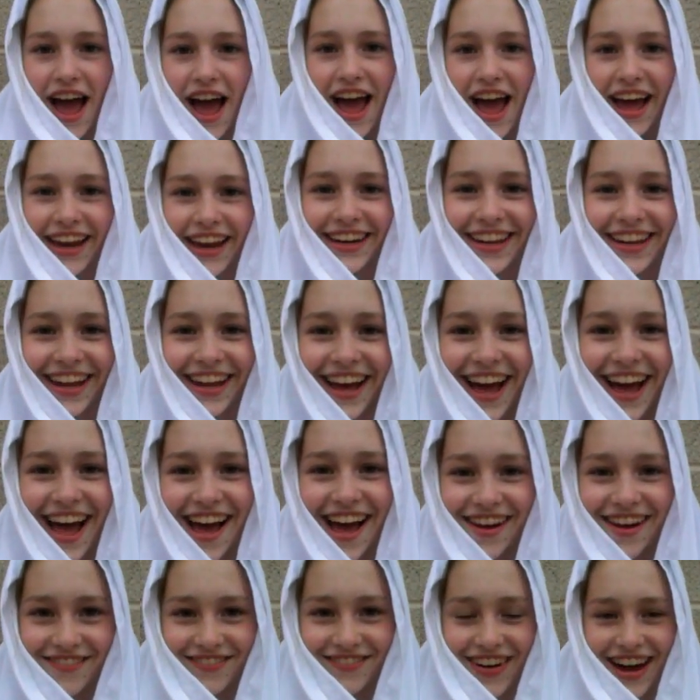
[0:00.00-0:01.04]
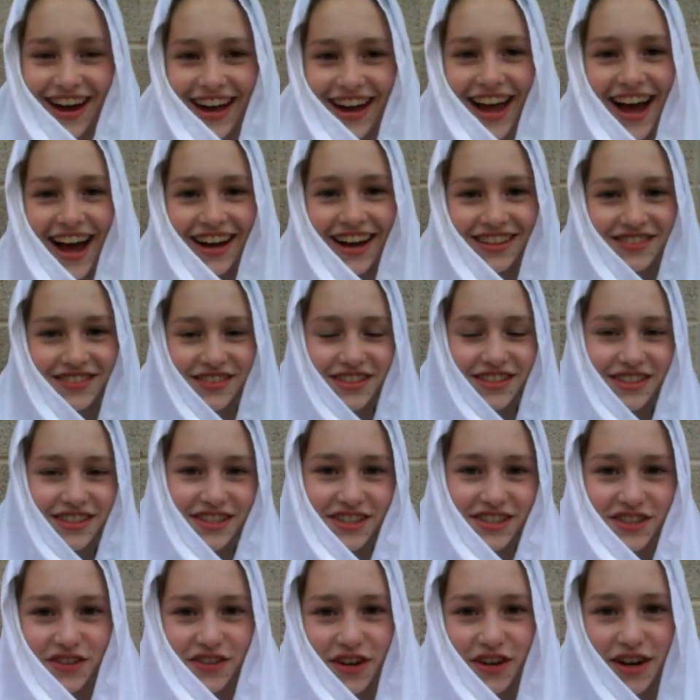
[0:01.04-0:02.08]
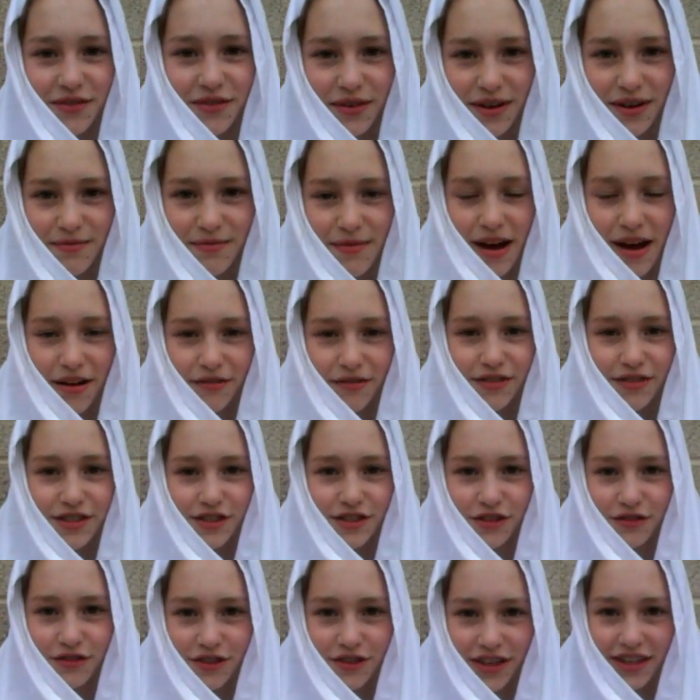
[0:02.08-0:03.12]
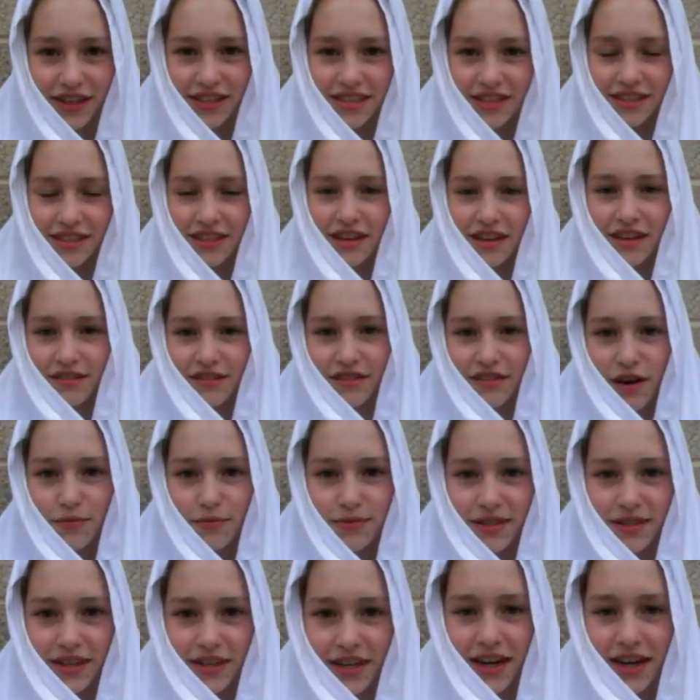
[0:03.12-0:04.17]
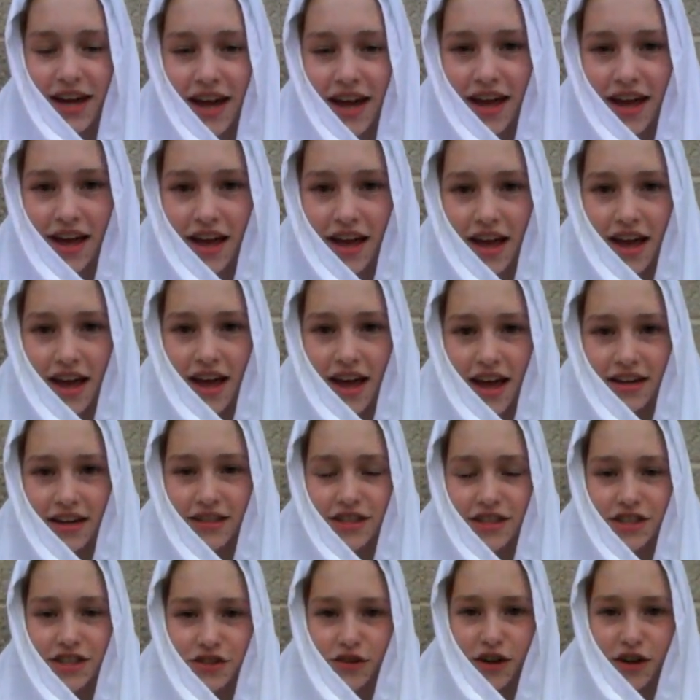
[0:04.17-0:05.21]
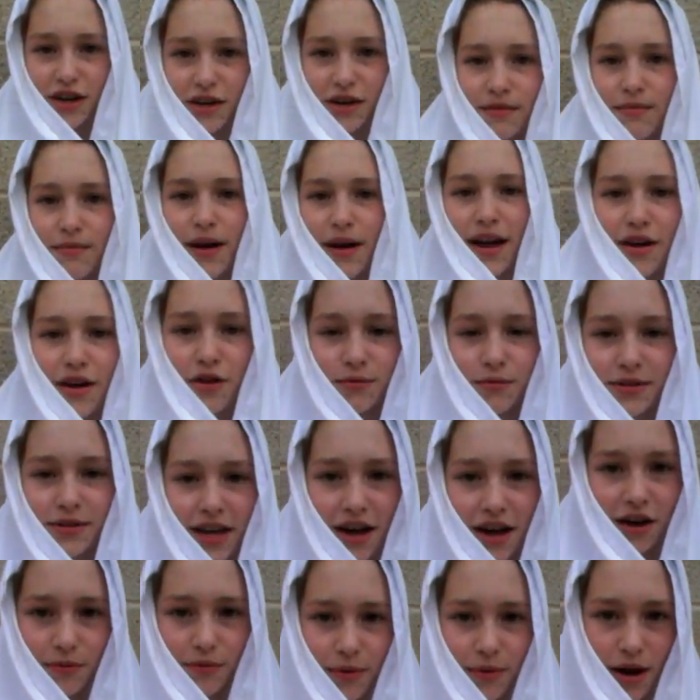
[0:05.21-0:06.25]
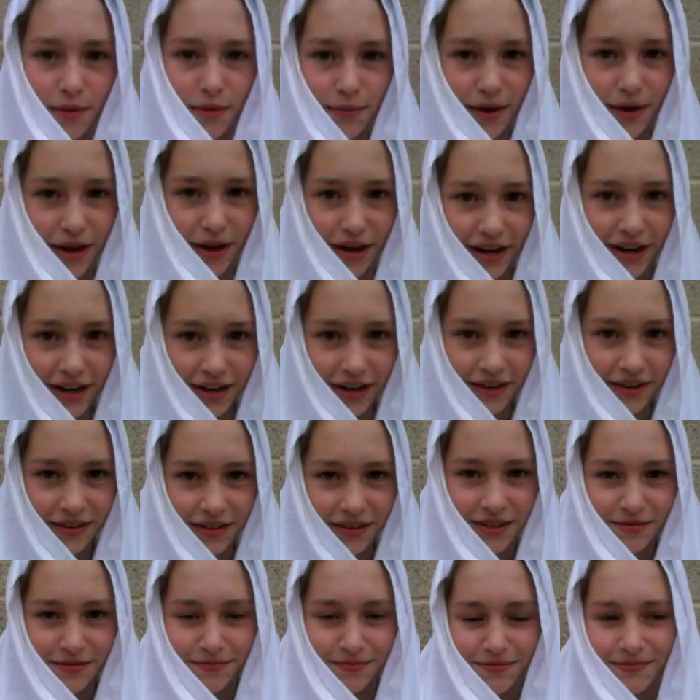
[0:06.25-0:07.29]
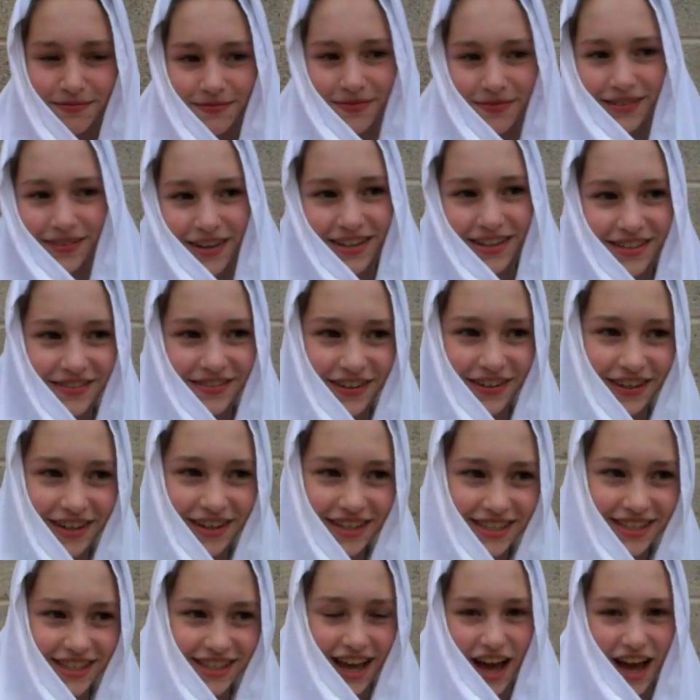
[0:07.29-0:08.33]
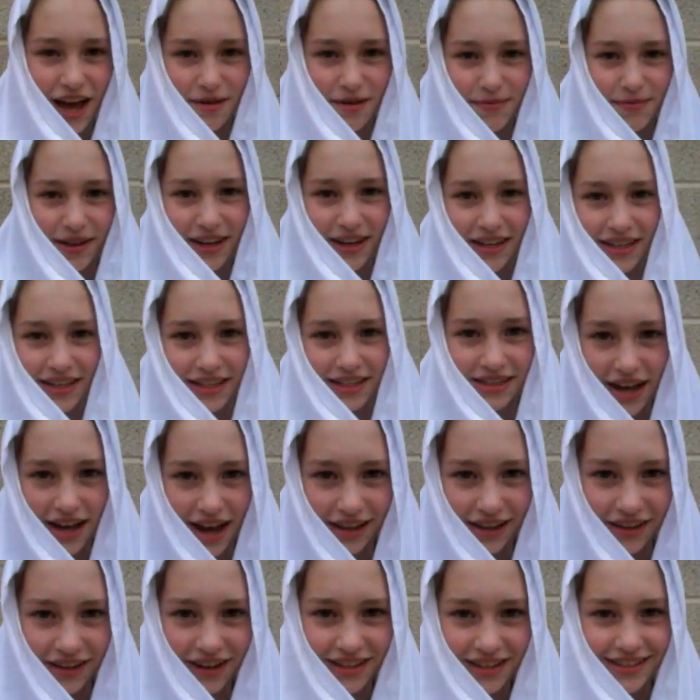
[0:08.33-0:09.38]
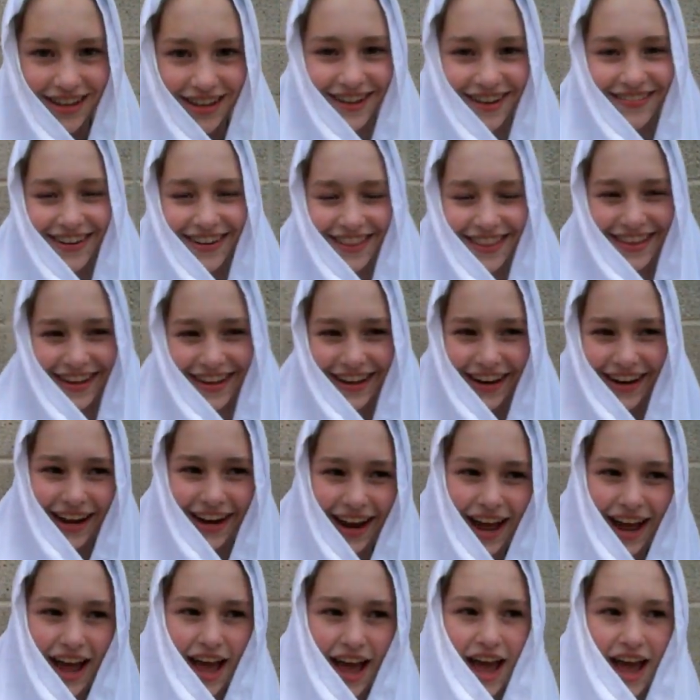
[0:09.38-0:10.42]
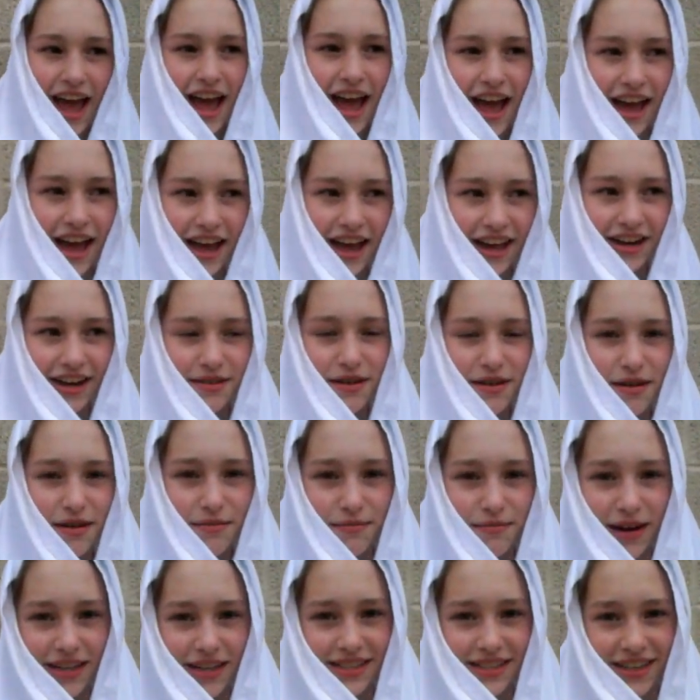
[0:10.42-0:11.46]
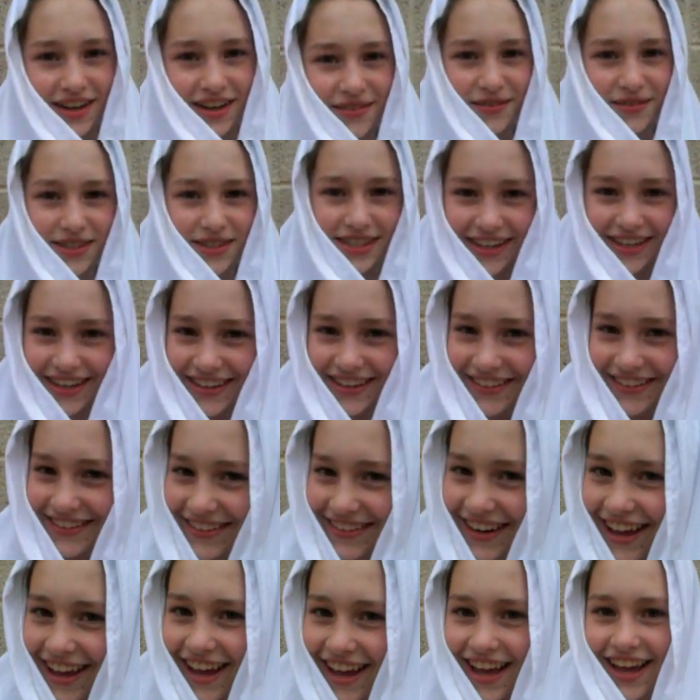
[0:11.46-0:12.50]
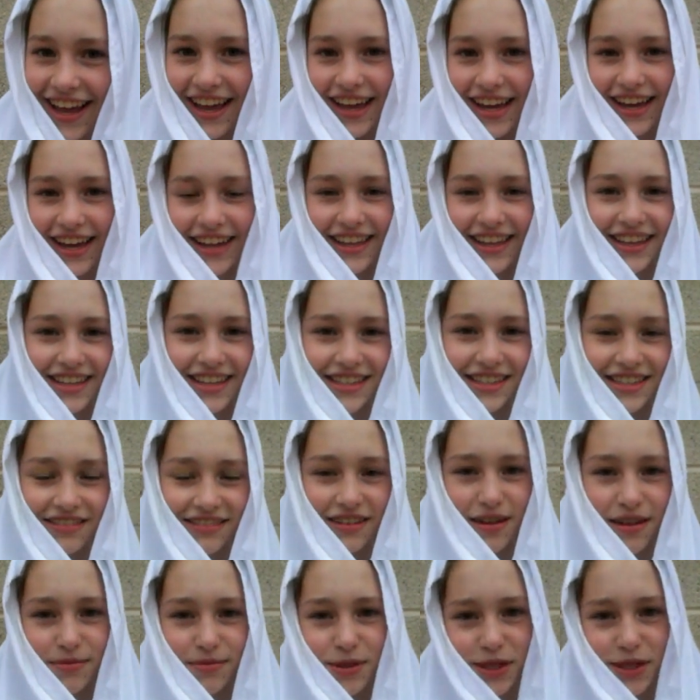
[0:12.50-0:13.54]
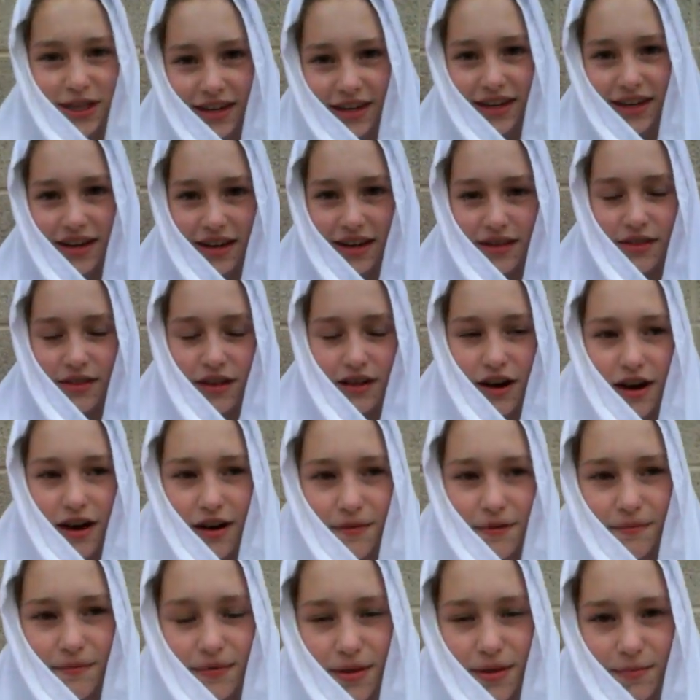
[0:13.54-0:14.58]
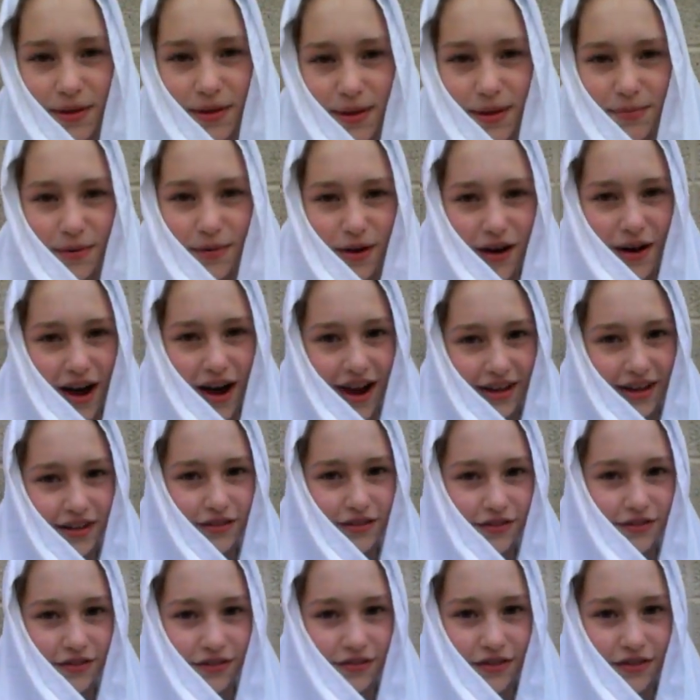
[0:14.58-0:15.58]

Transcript: and my house was destroyed when Mount Vesuvius erupted and destroyed my hometown of Pompeii. It's very sad because I lost everything and my son was killed in this eruption. Um, the people had